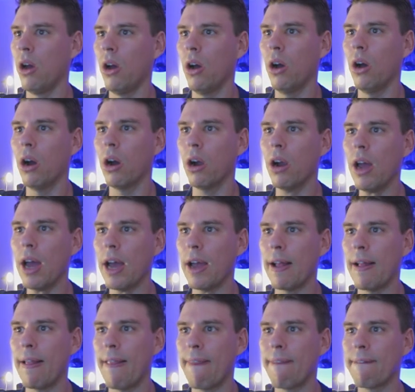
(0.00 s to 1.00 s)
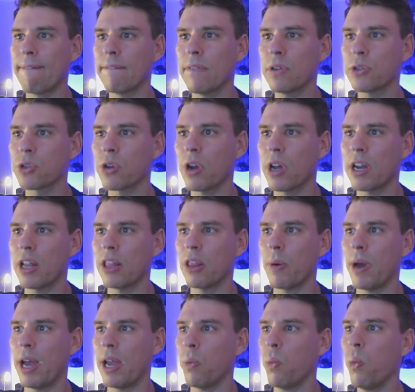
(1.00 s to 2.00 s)
All right, let's try another
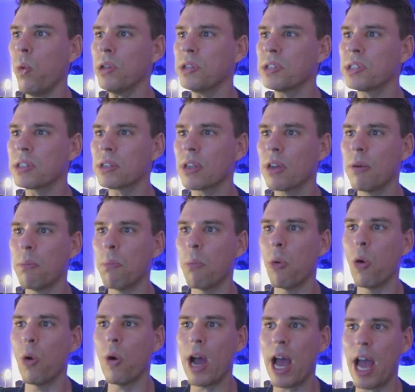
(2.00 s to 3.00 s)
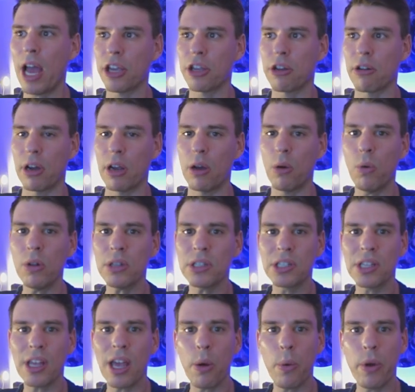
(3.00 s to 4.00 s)
way. What's more accurate? Let's
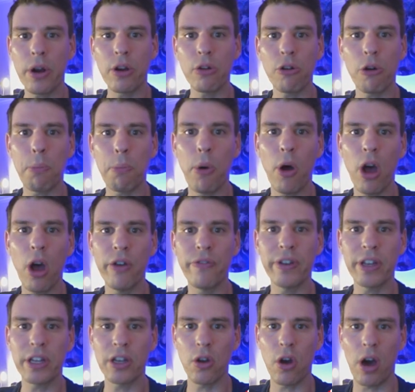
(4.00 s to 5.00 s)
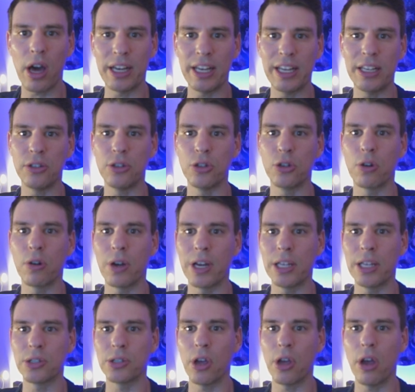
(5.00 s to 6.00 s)
say I want to do a perfect 90
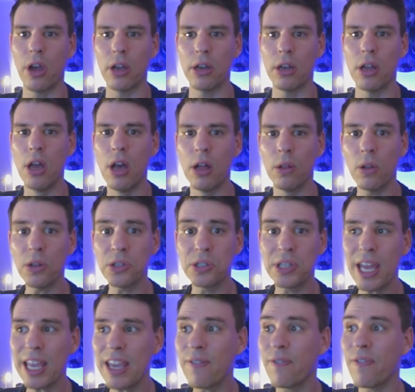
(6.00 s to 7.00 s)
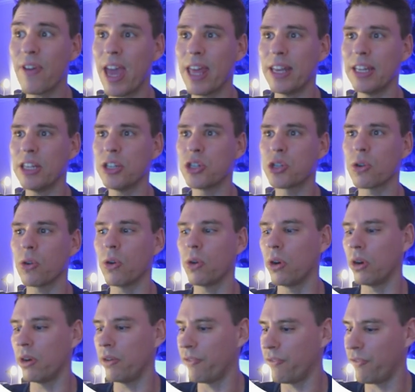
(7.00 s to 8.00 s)
degree turn. Let's take advantage
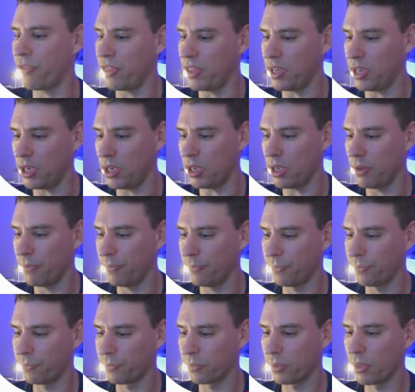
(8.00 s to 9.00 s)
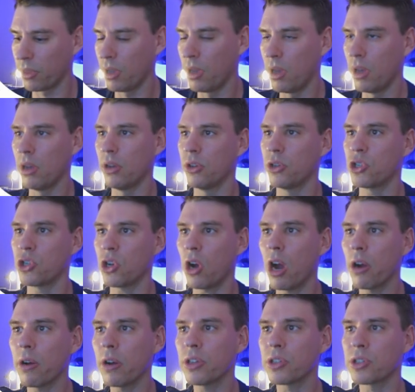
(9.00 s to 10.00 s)
of the
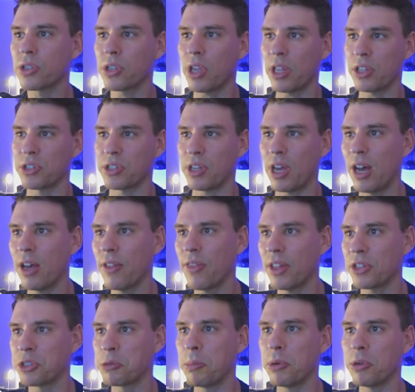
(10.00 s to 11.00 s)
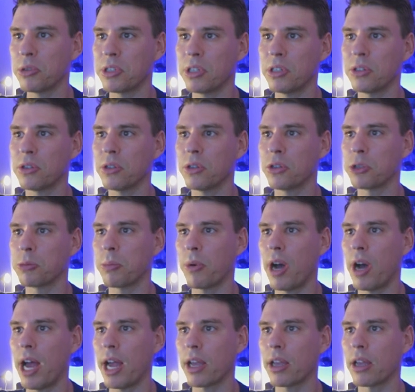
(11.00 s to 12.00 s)
gyro sensor that's built into the
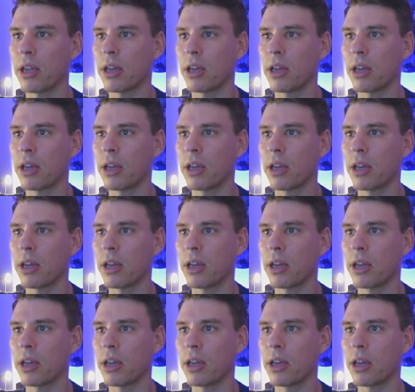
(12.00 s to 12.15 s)
spike.